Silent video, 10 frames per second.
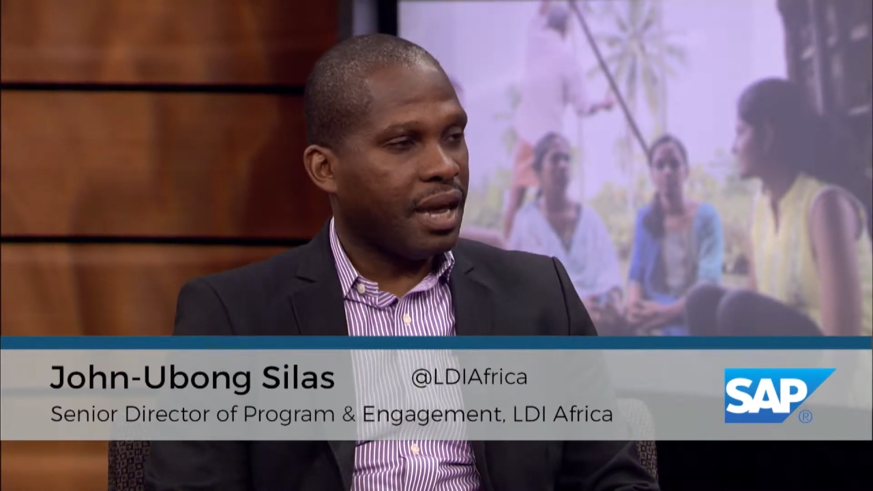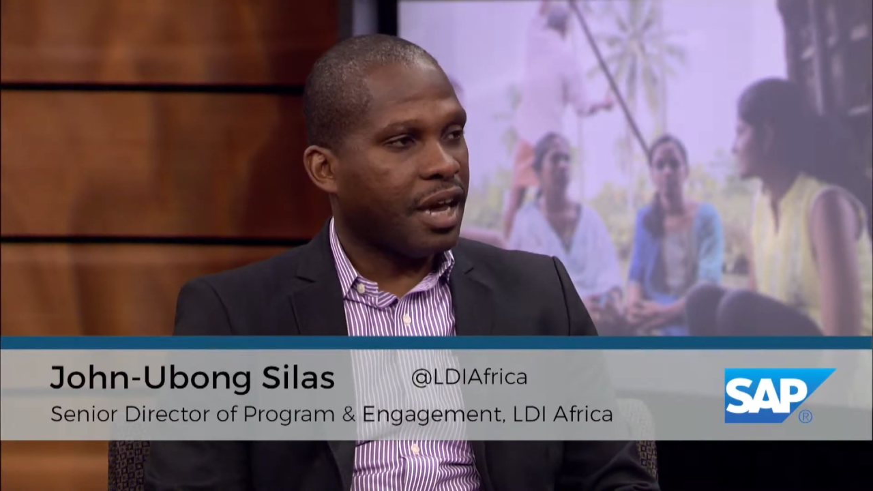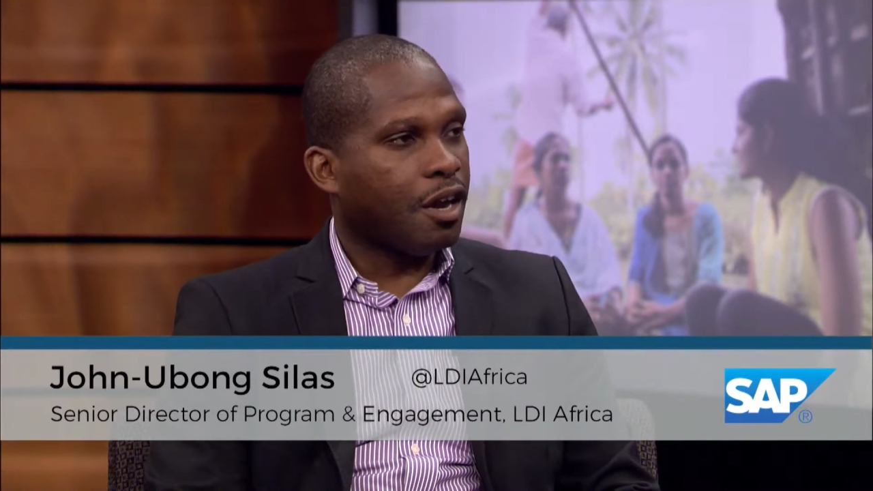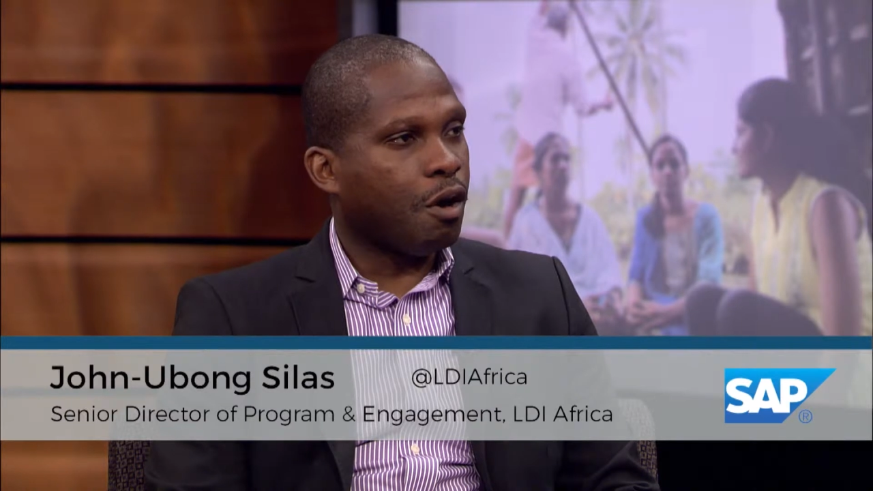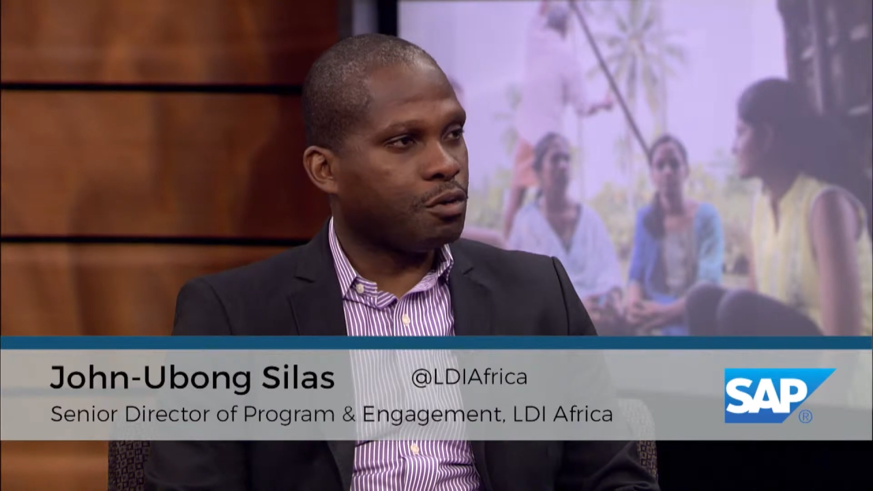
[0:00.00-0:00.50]

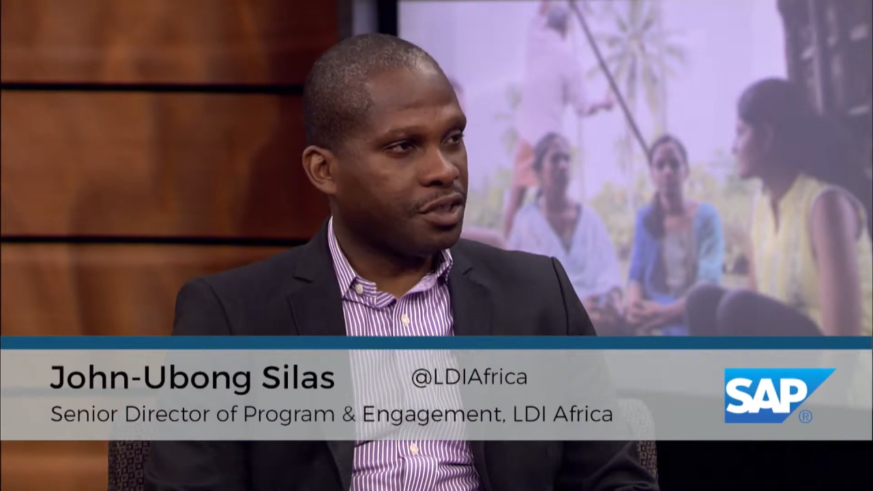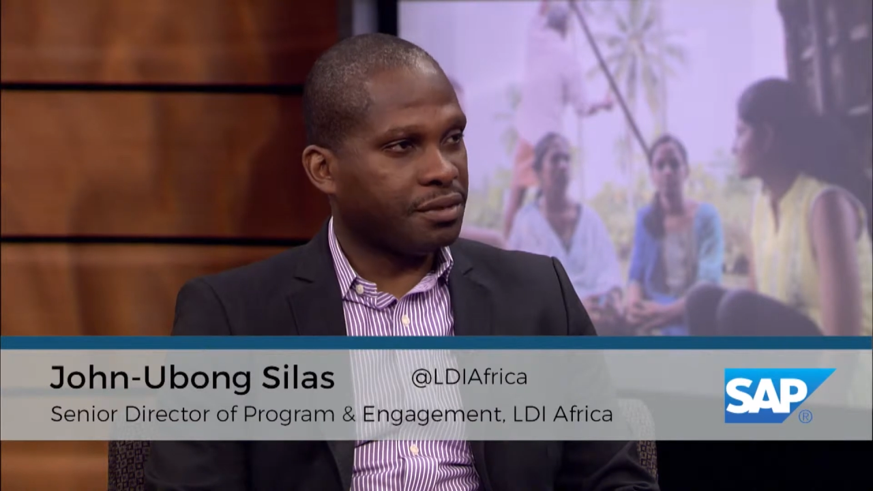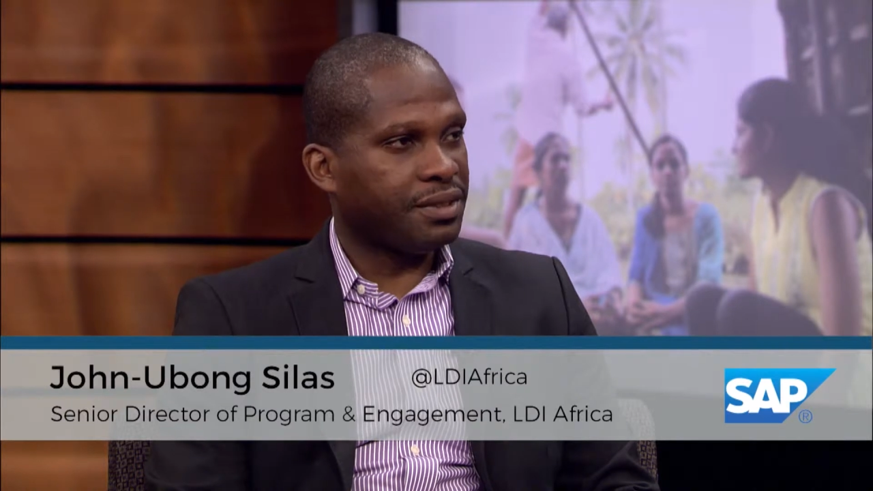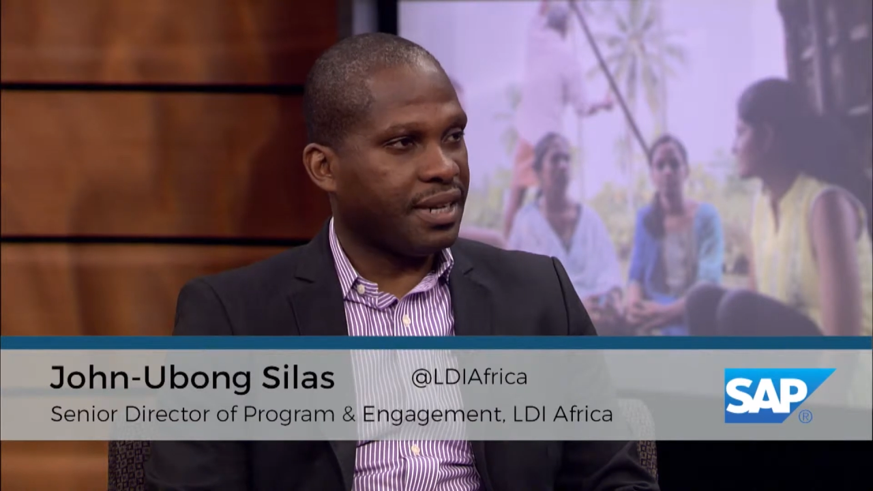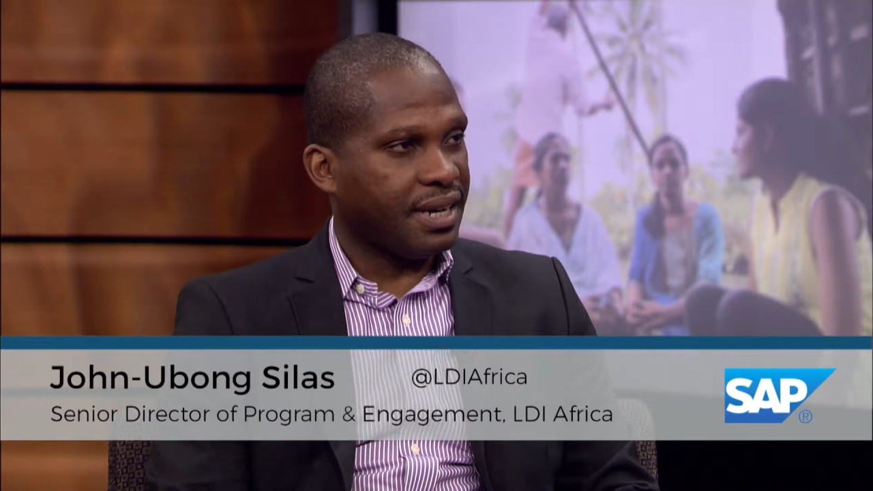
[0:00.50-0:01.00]
in
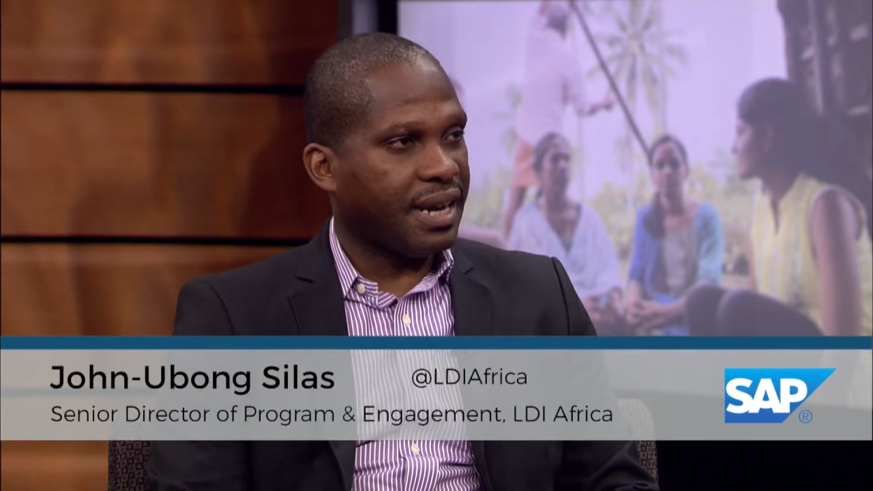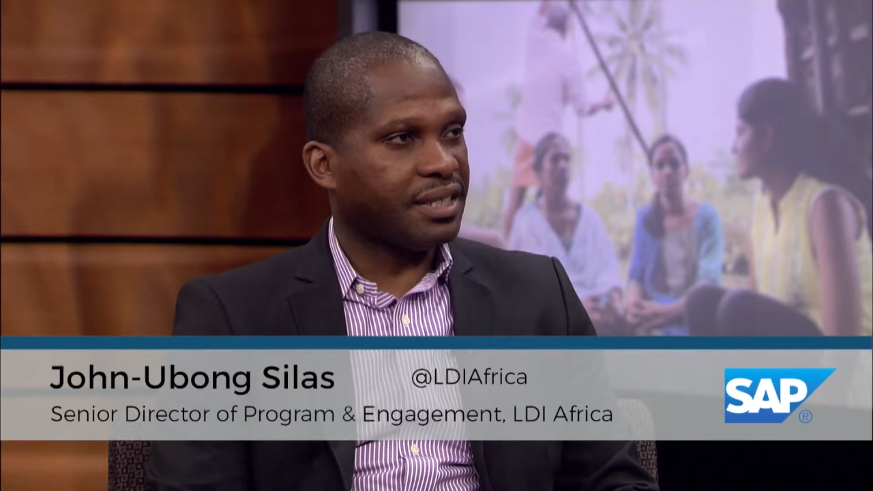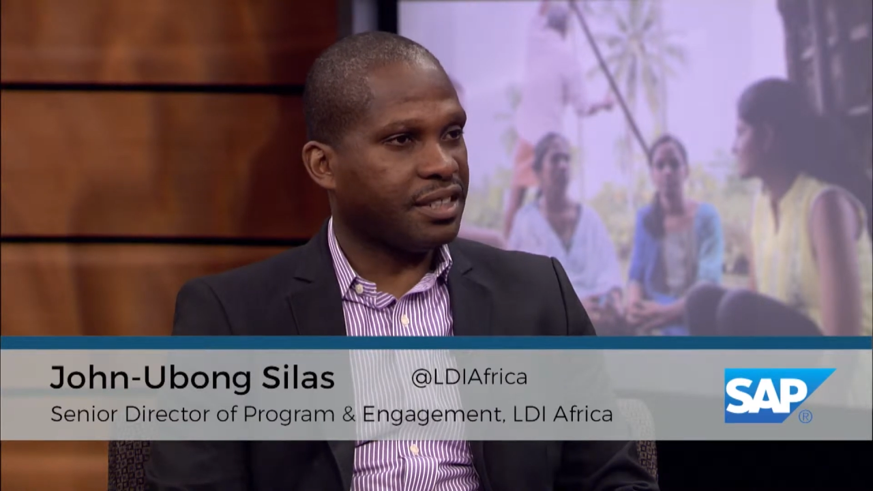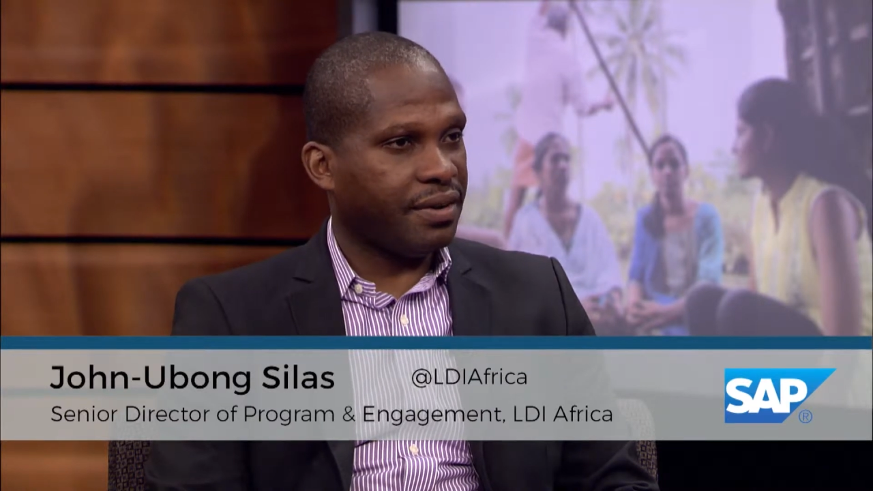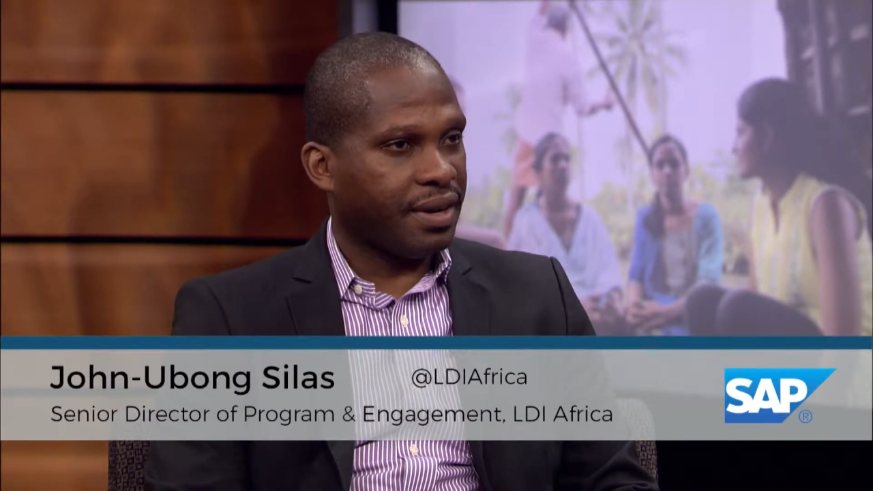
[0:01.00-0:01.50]
Osun State,
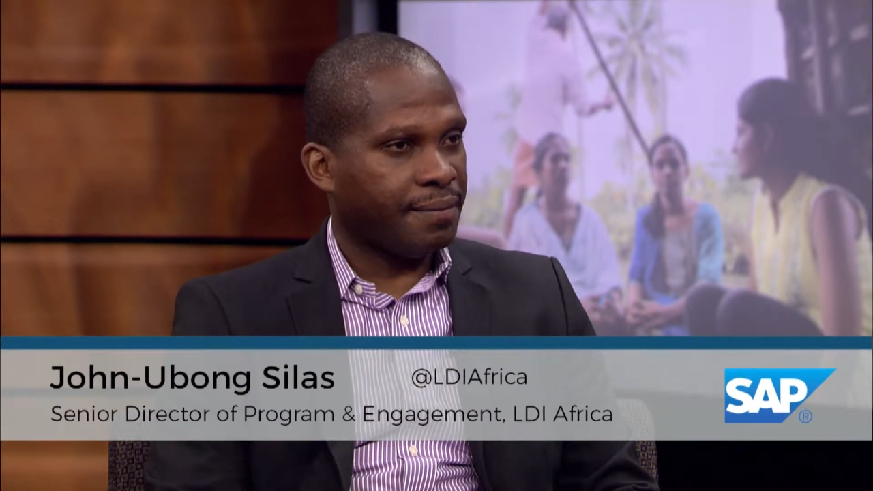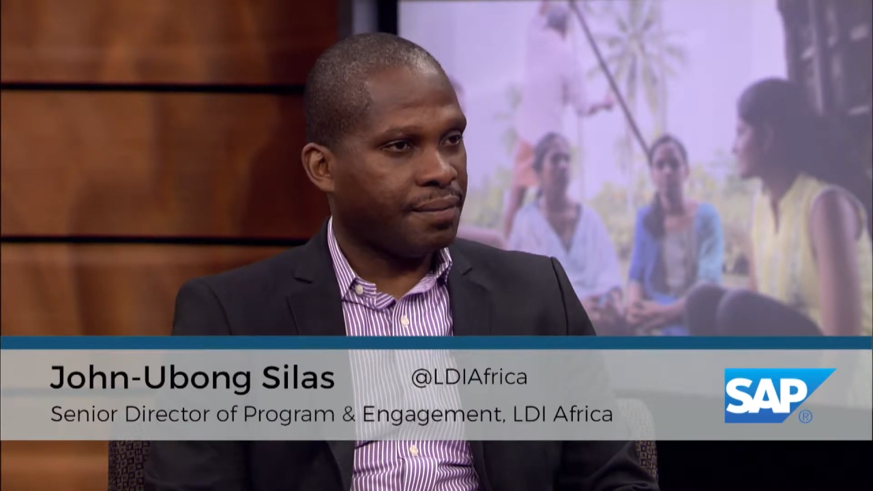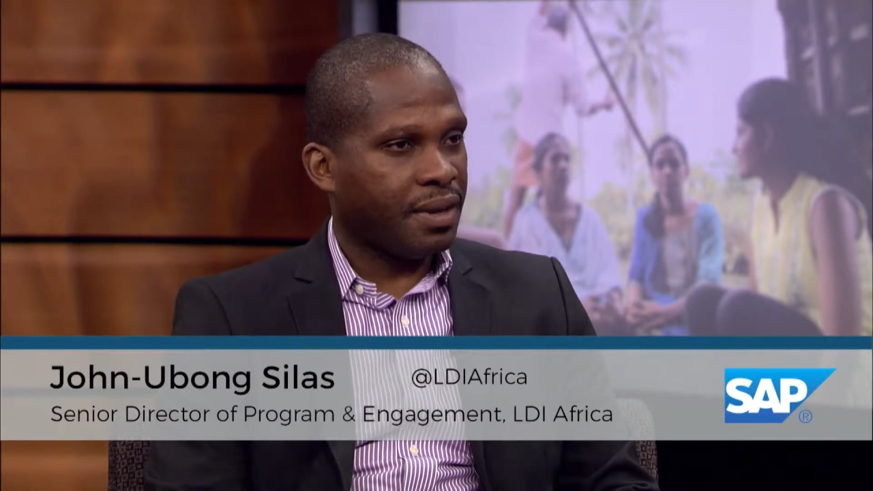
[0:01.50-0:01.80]
Nigeria.